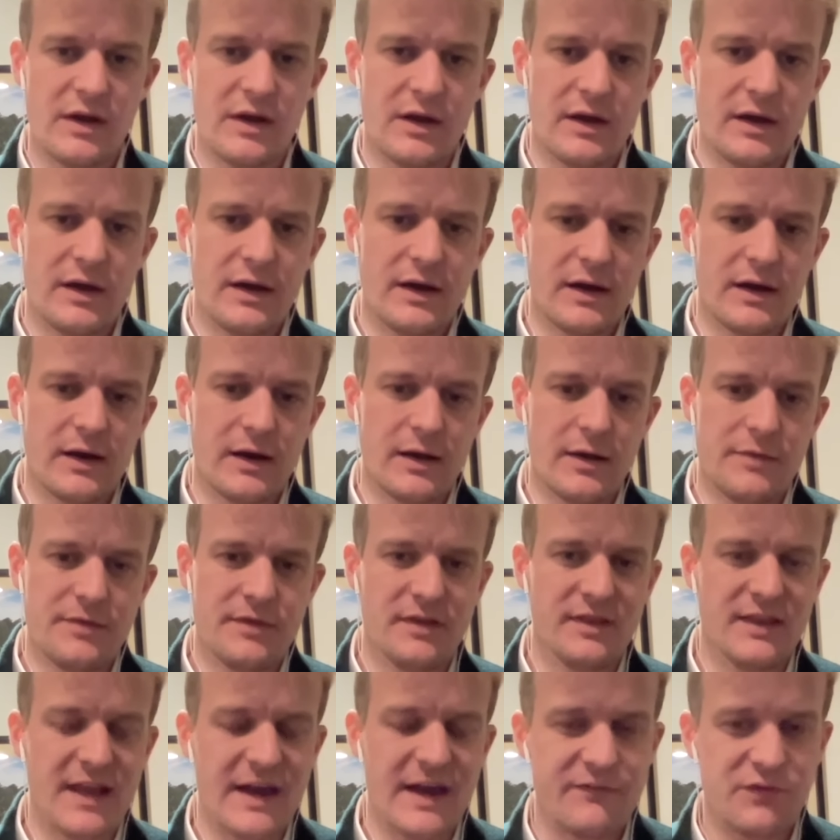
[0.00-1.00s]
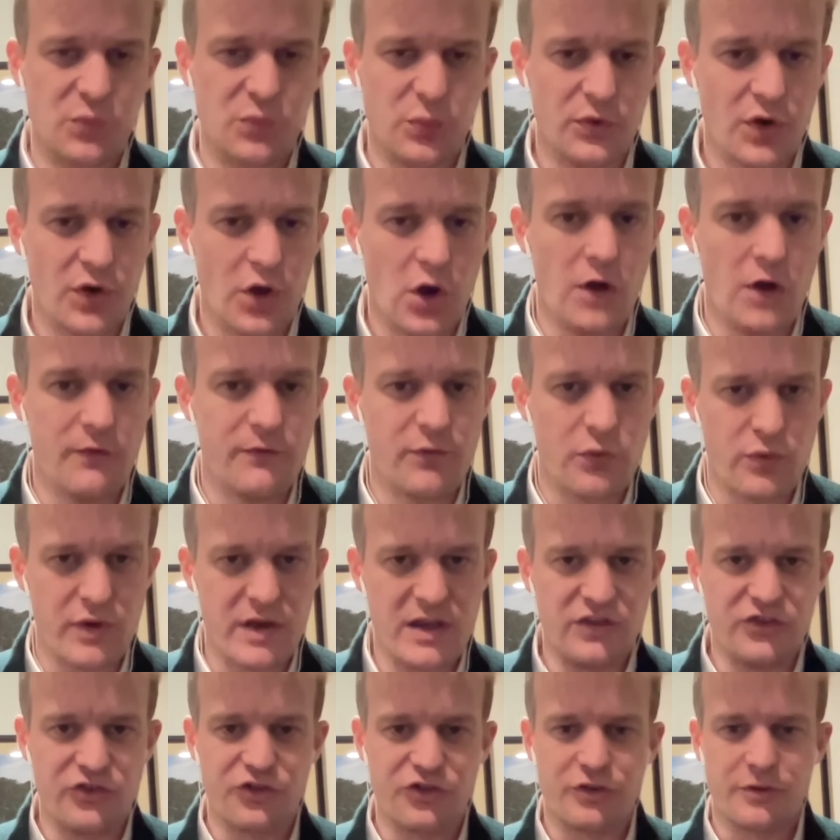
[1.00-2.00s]
The left would
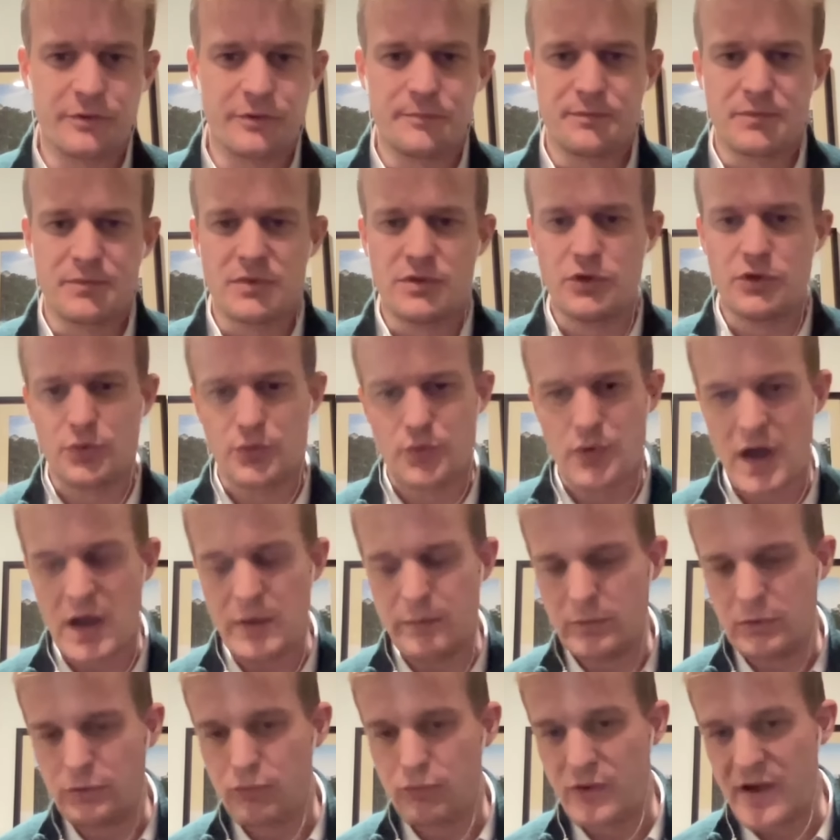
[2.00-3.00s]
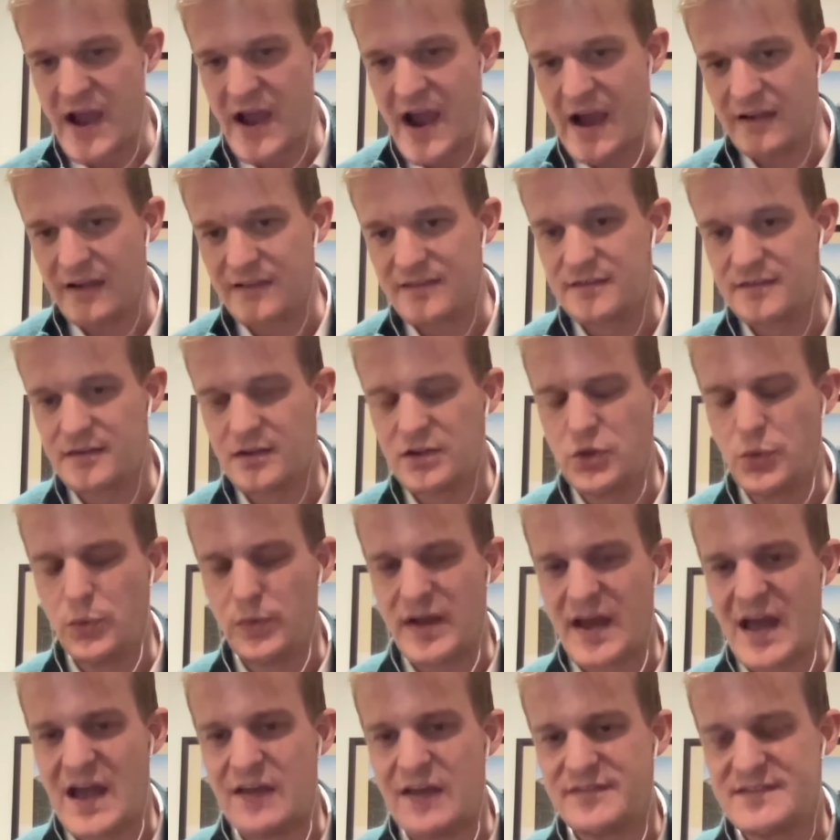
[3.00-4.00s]
overreach, the right would react, and you would
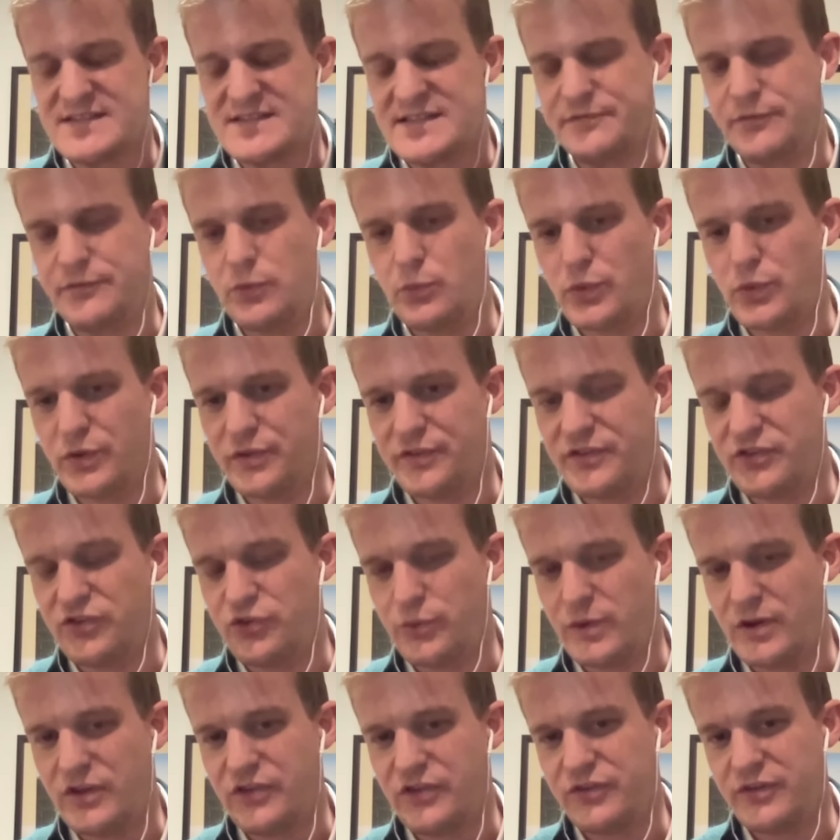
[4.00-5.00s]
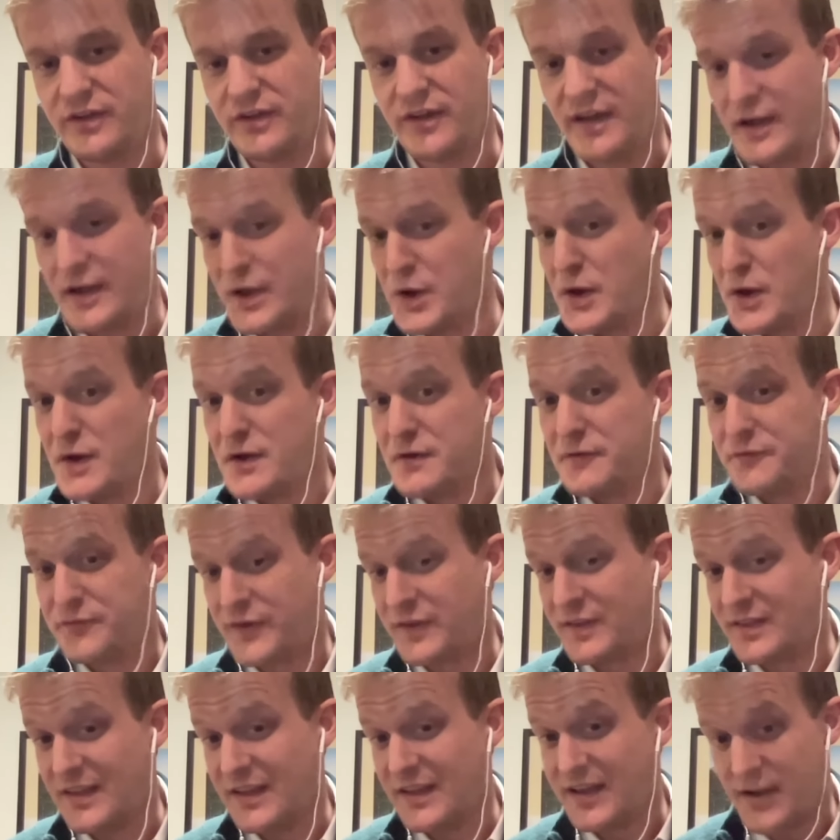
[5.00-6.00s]
have a civil war situation.
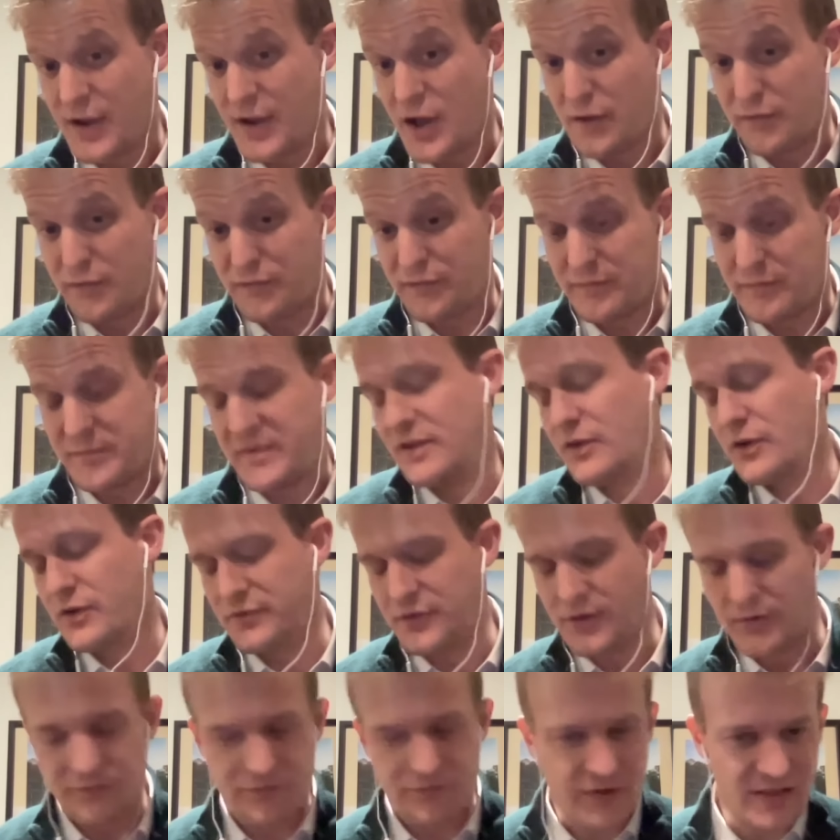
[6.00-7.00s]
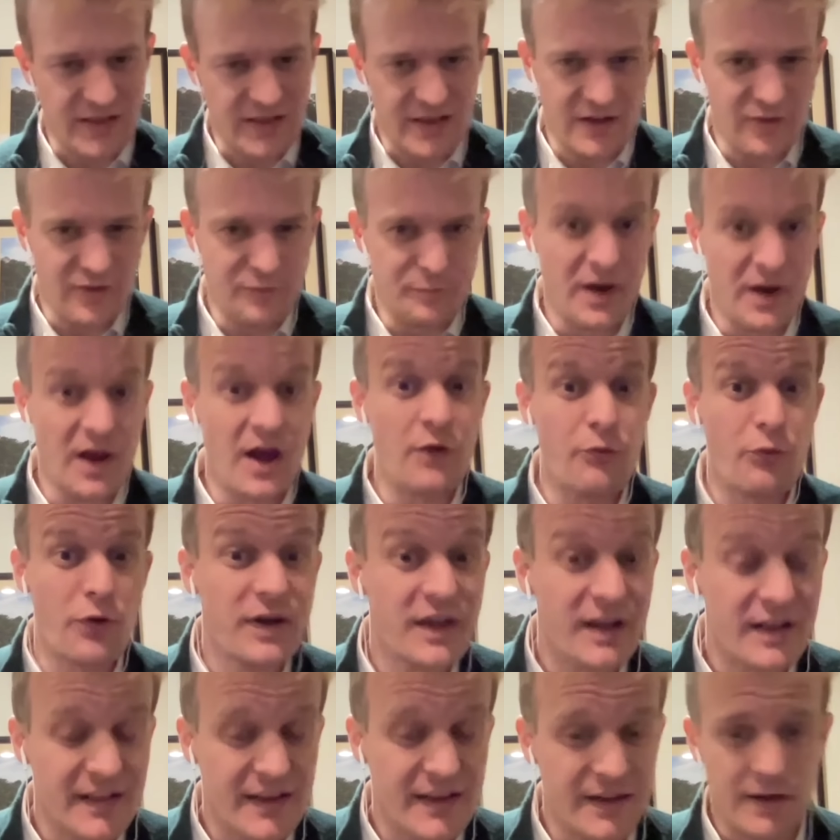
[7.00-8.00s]
Funnily enough, I mean, not funnily enough, but
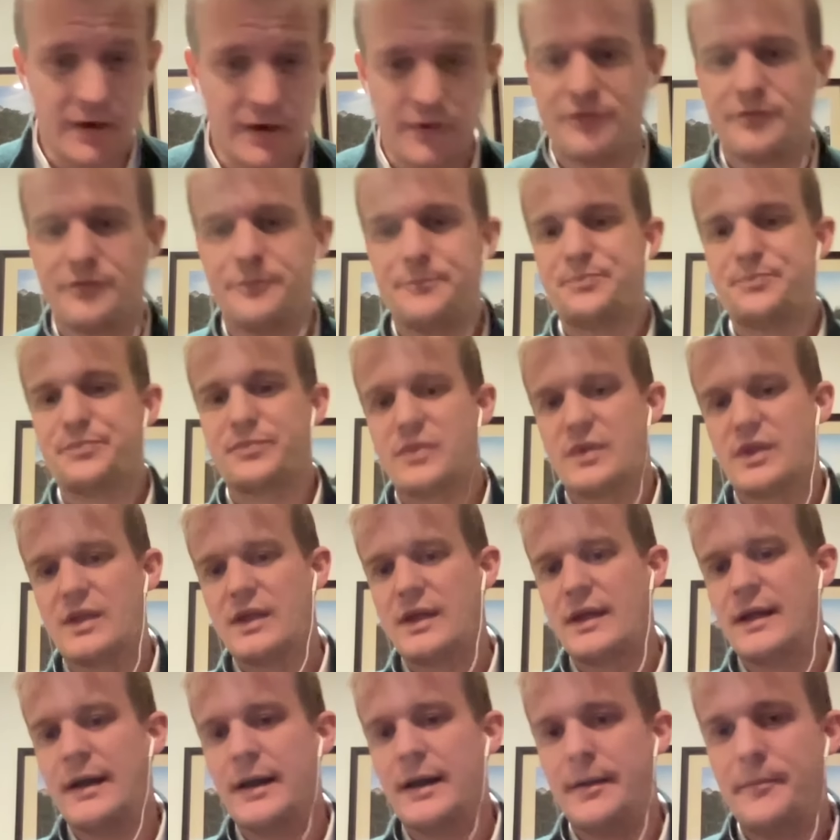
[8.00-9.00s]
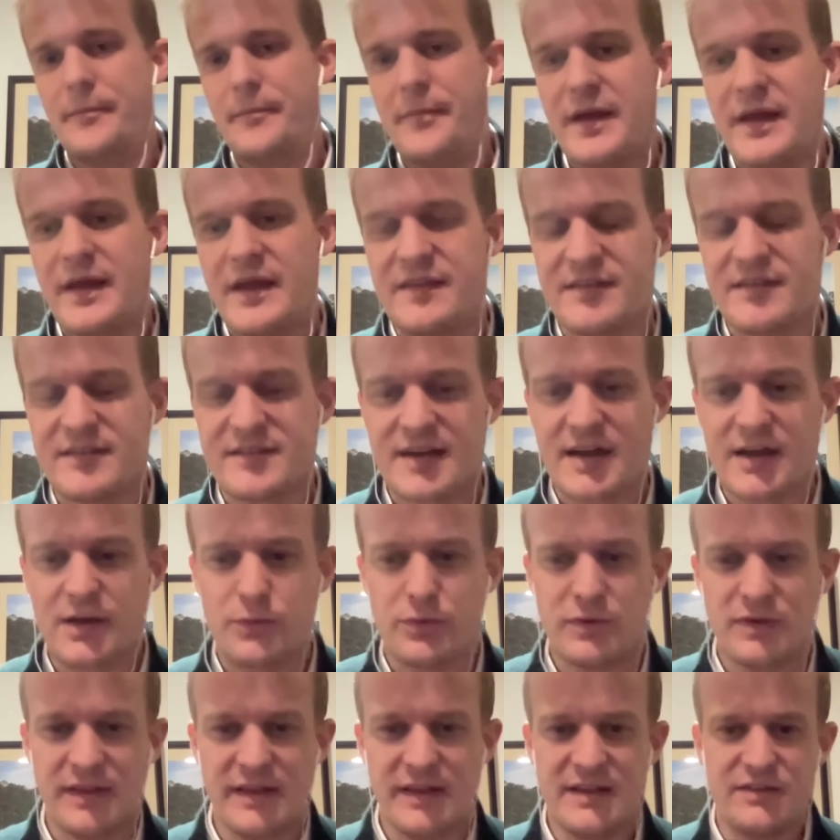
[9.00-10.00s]
ironically enough, his attack
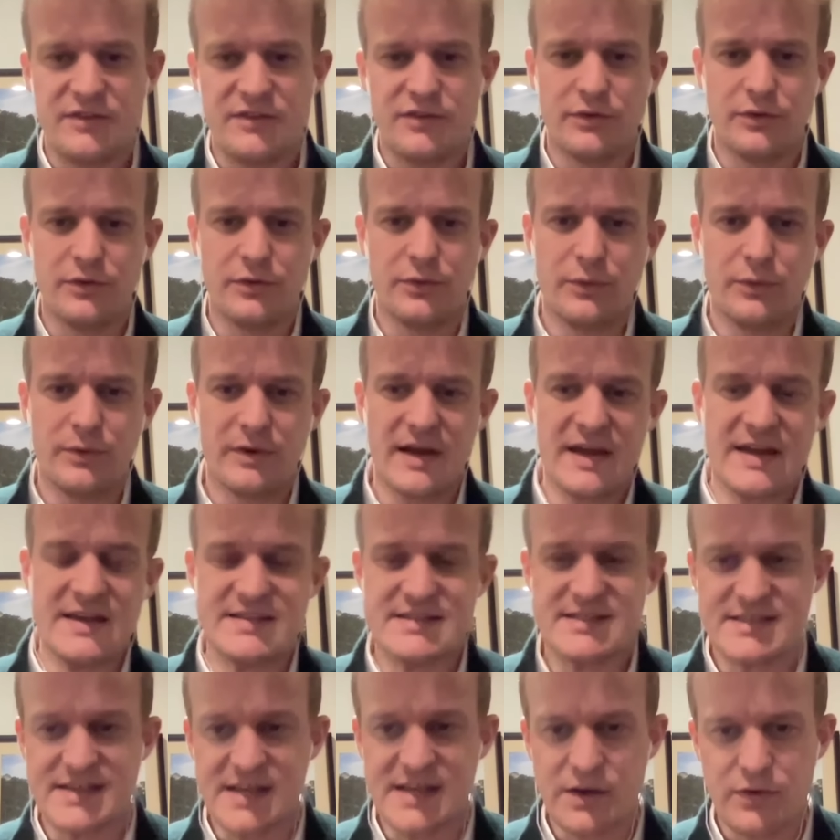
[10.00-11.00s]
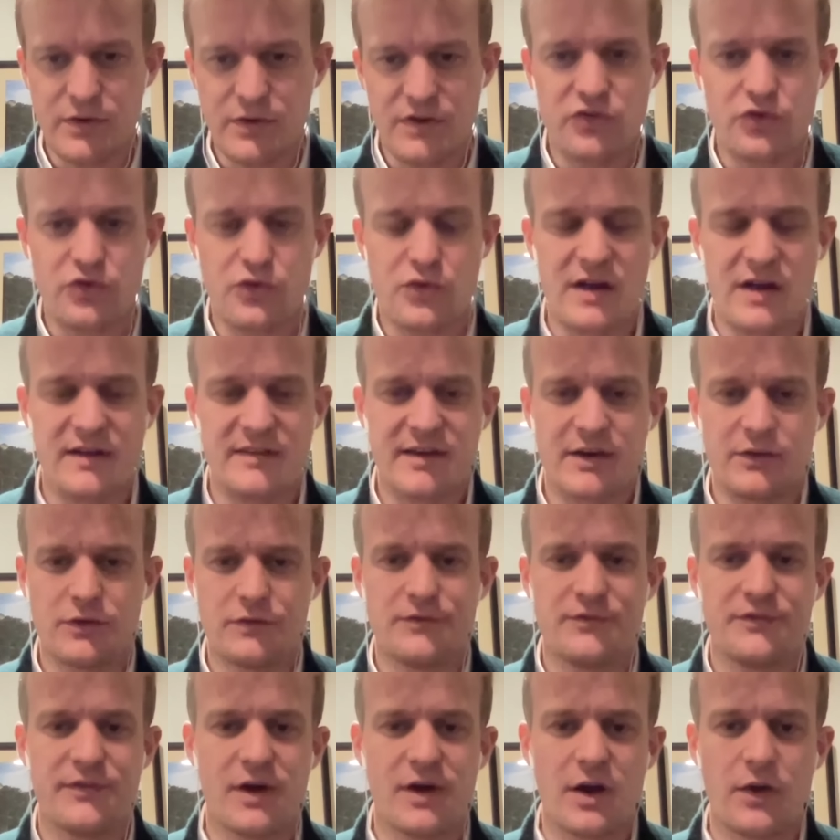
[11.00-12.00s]
would lead to a serious crackdown on
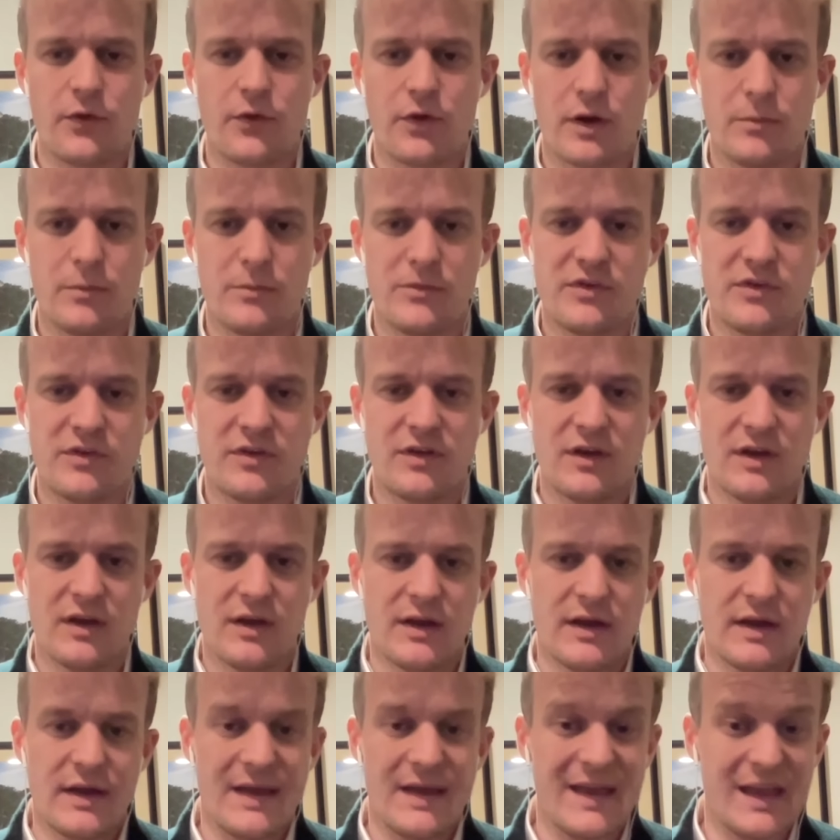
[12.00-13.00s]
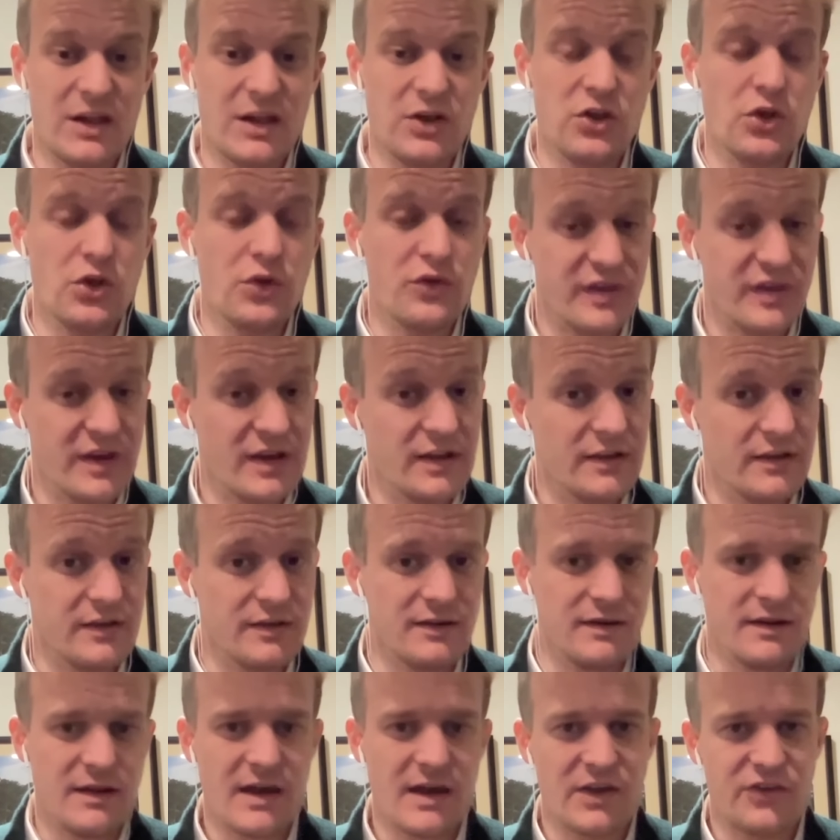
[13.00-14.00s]
firearms in New
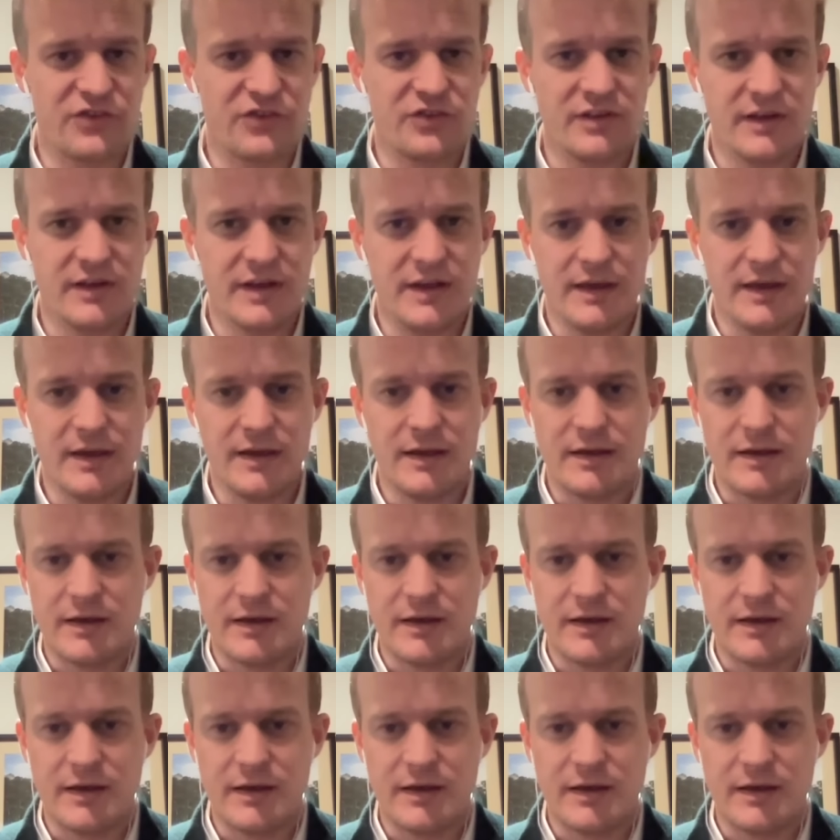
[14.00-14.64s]
Zealand. He actually...